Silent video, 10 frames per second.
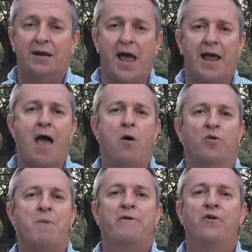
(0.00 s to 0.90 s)
to hang out with
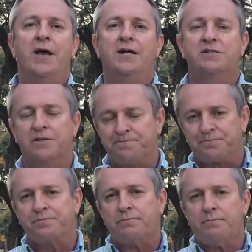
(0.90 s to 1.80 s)
my friends,
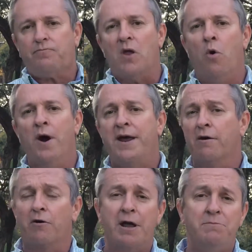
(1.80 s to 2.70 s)
or I hear
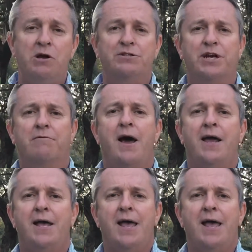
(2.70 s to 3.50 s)
great music, right?